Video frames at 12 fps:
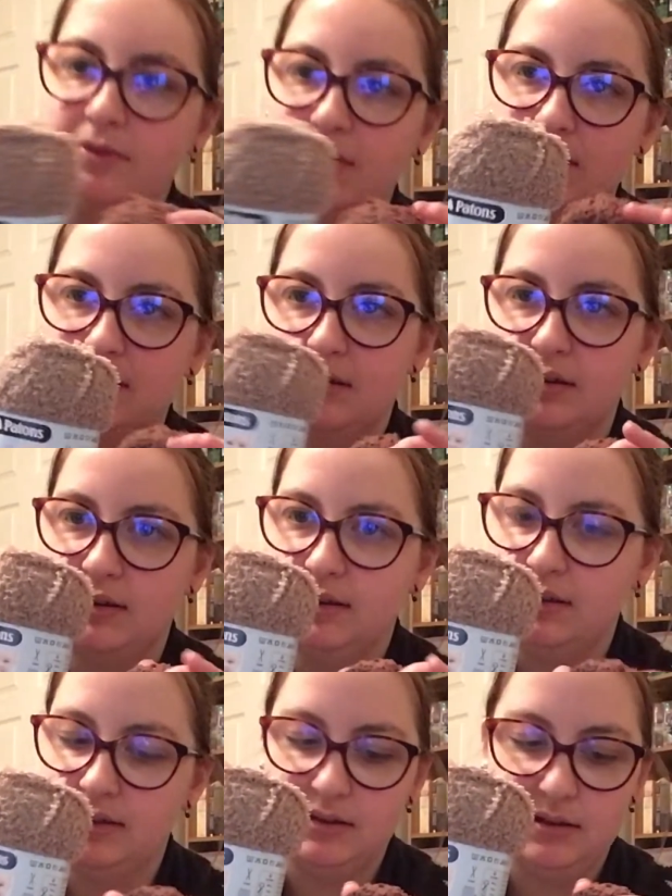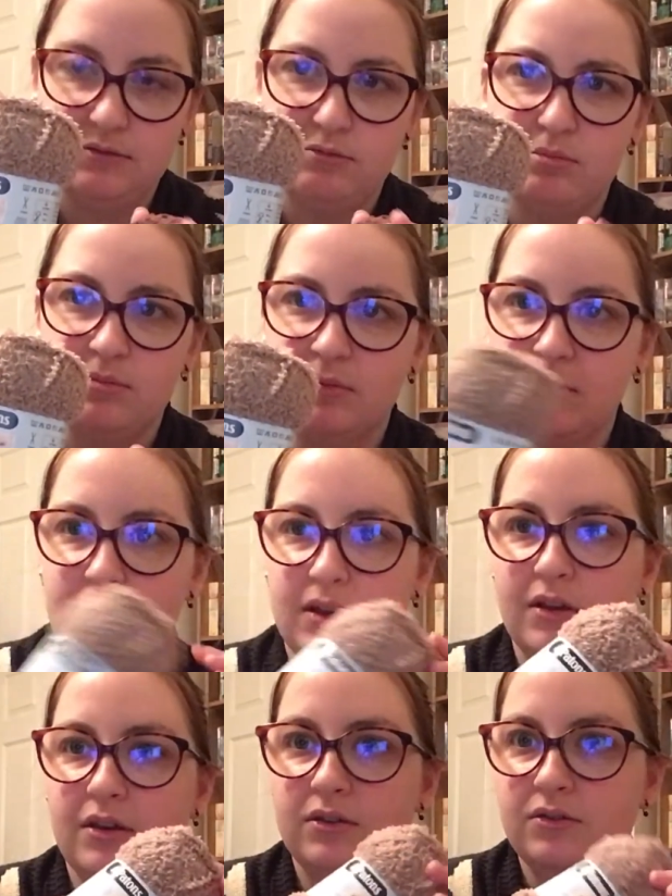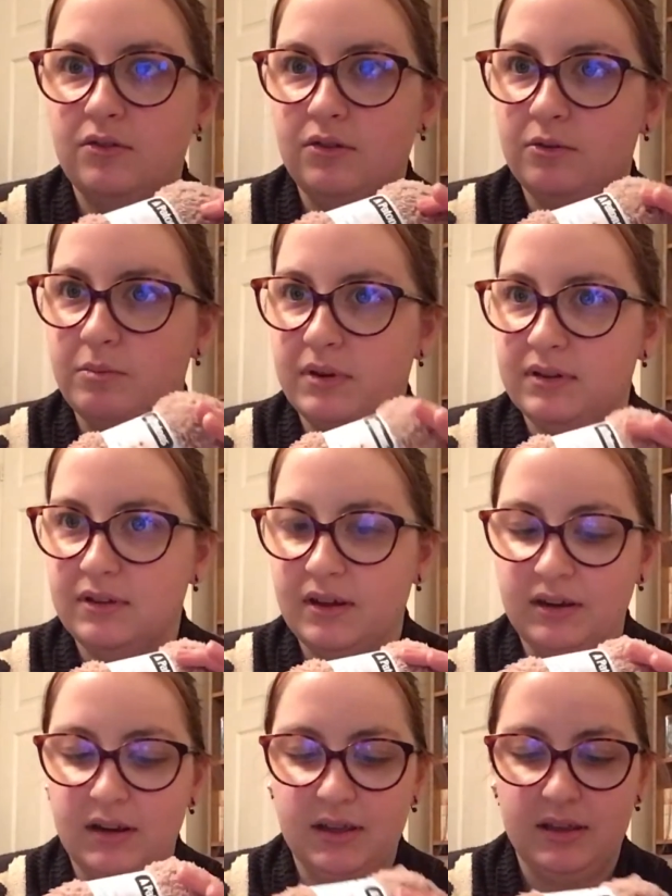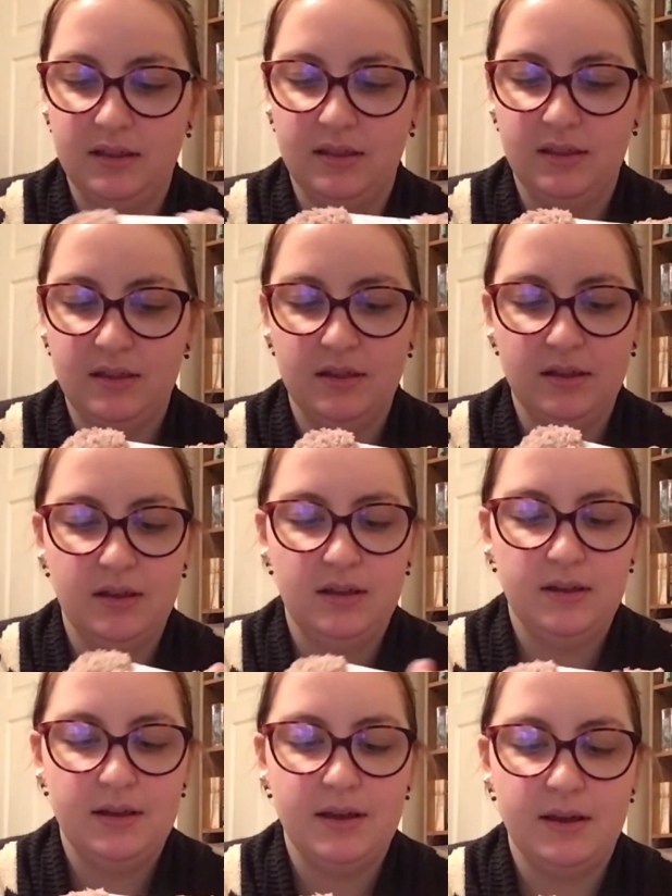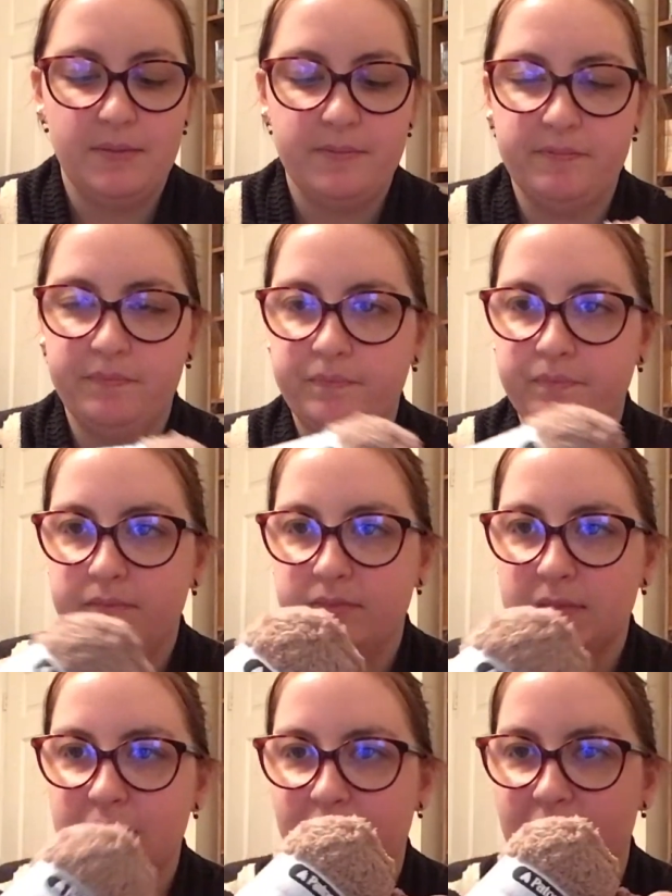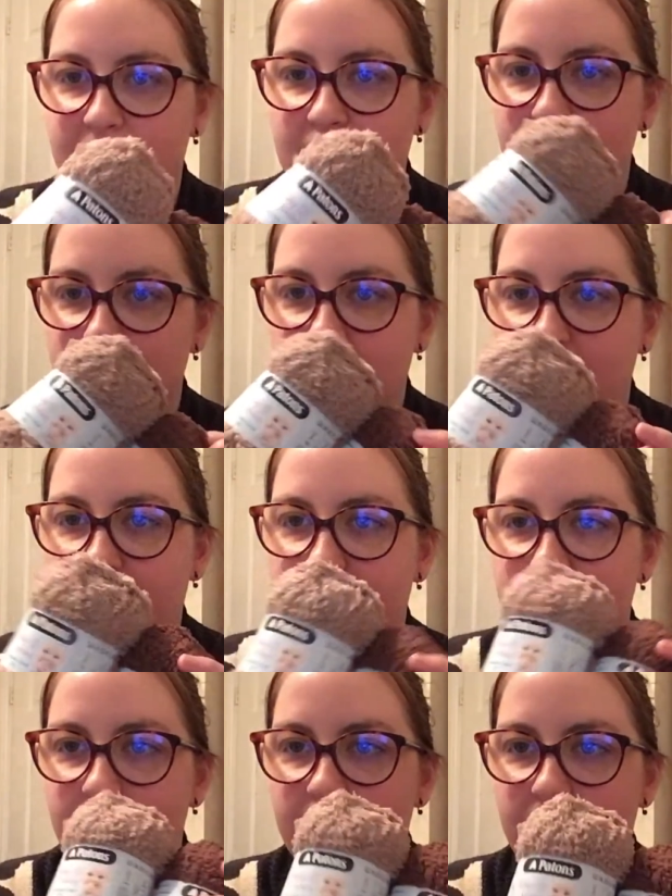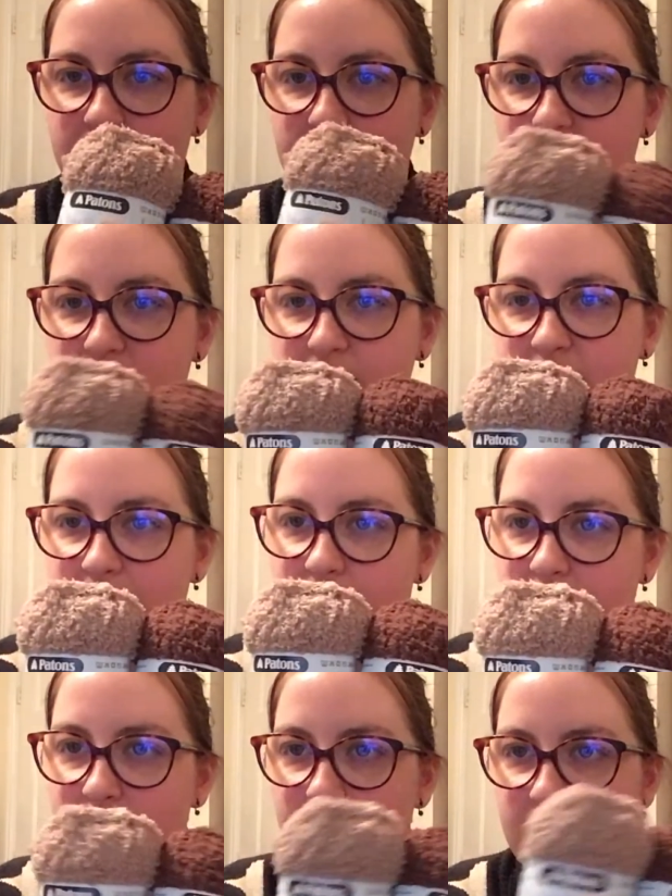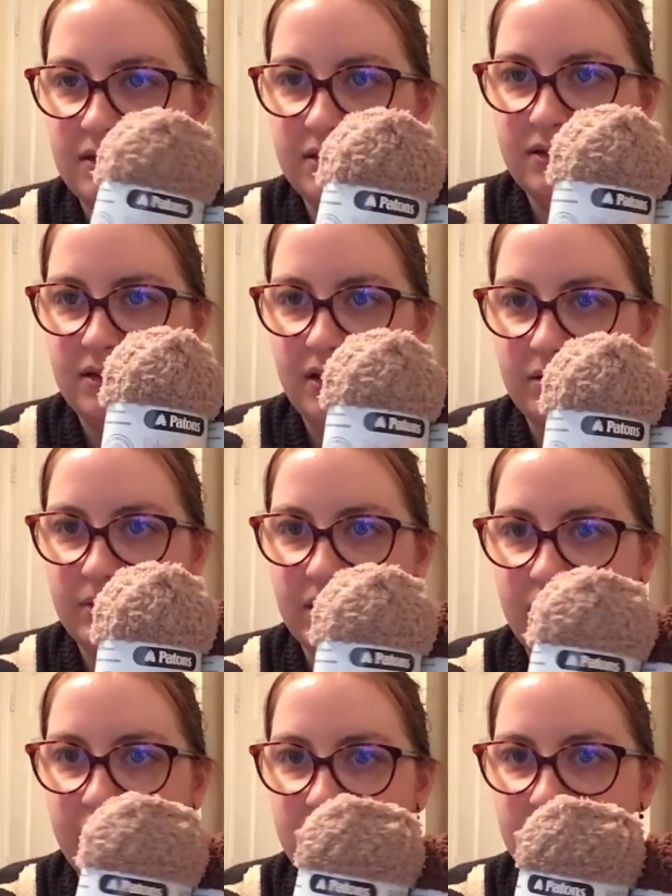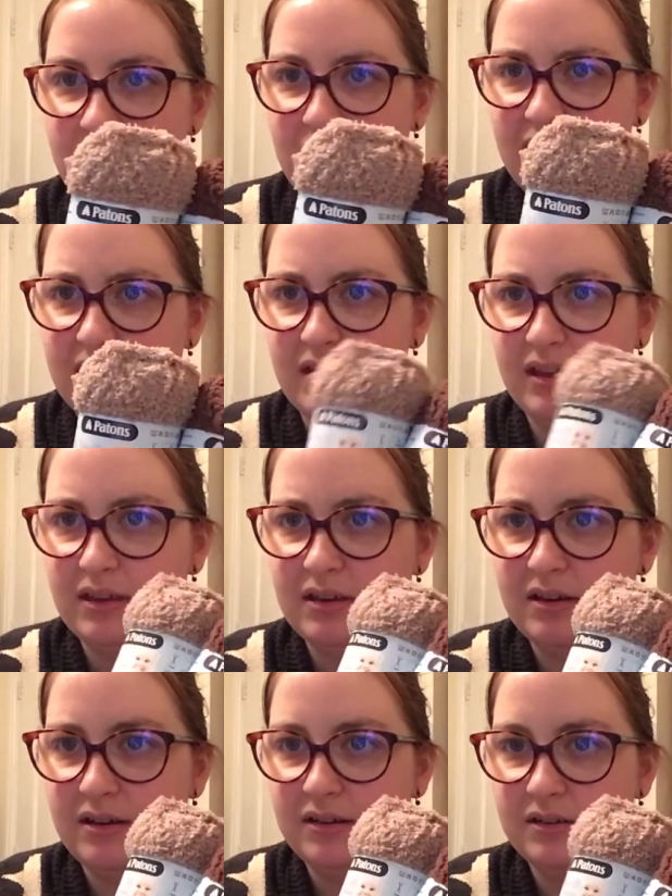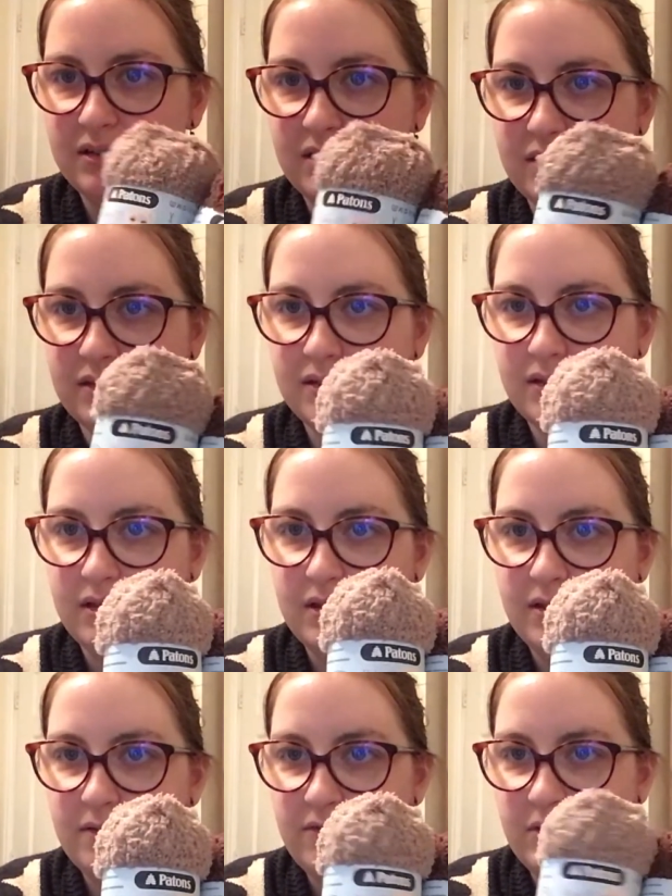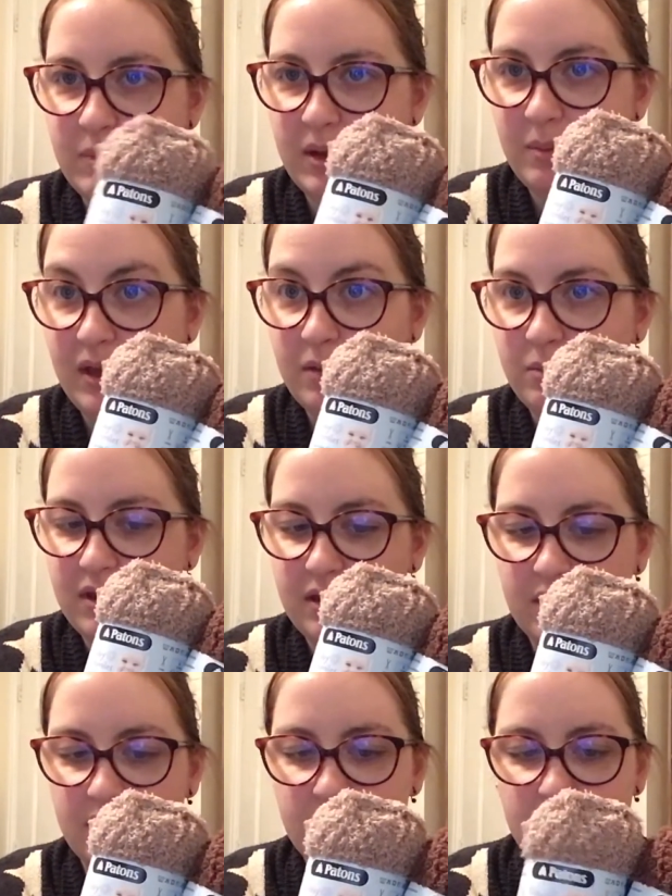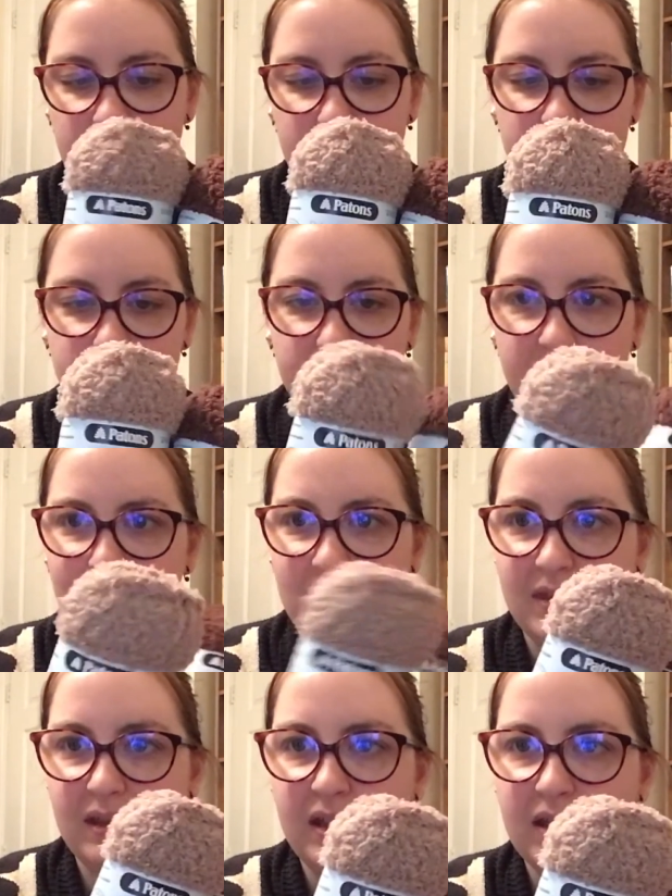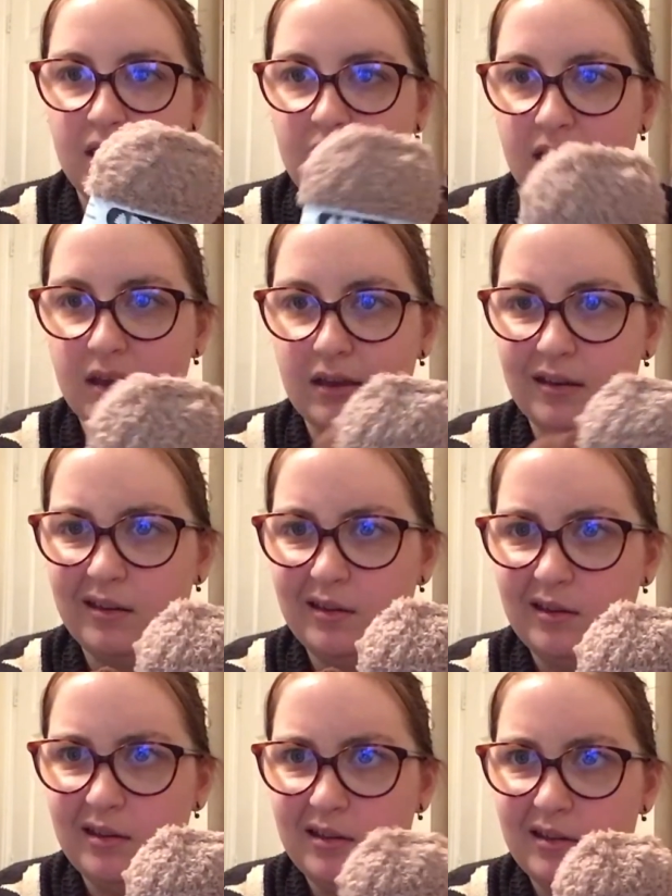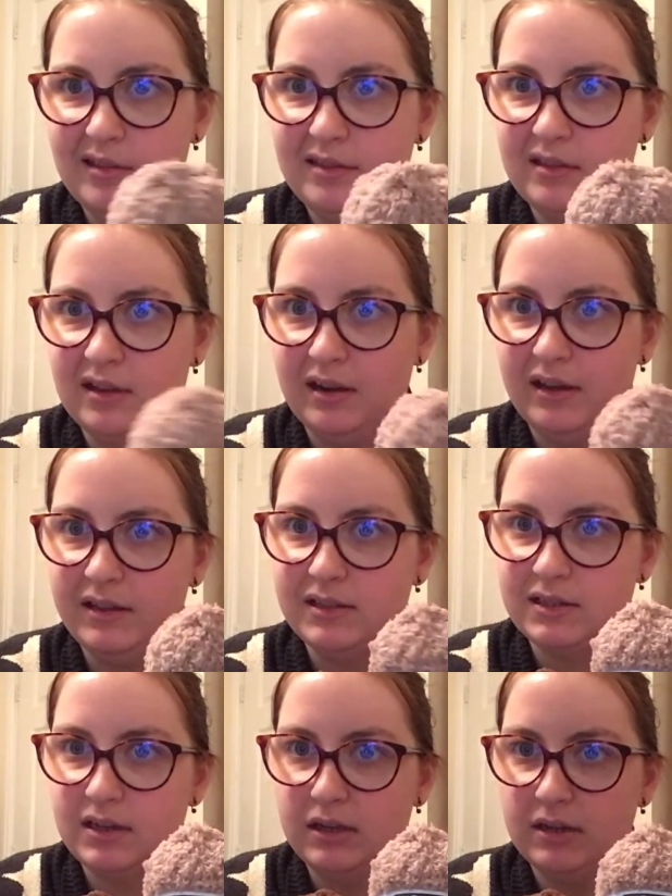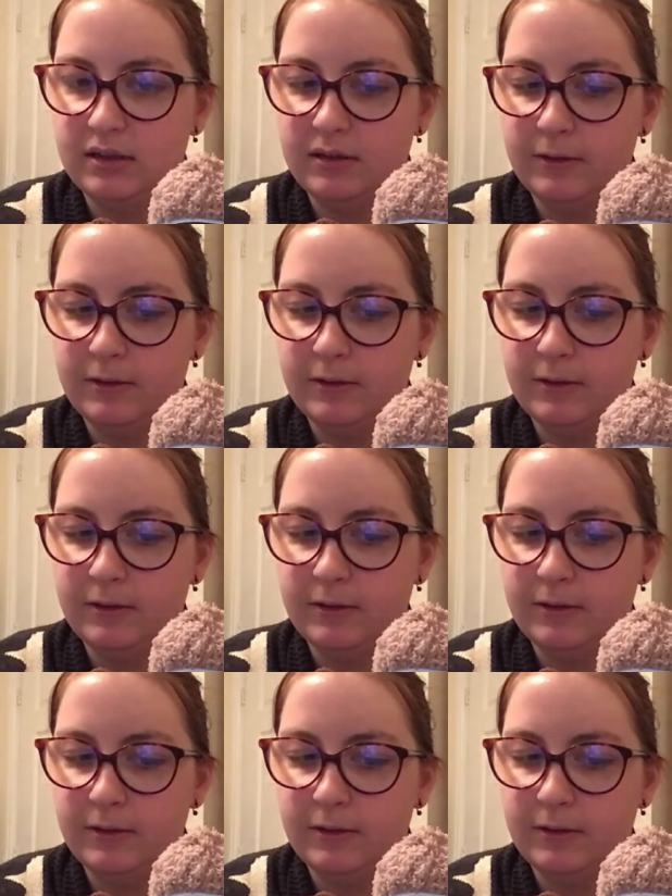this yarn is. It's super snuggly. So I need to decide which colour I would like to make a cardigan for my baby out of. I'm thinking the lighter colour,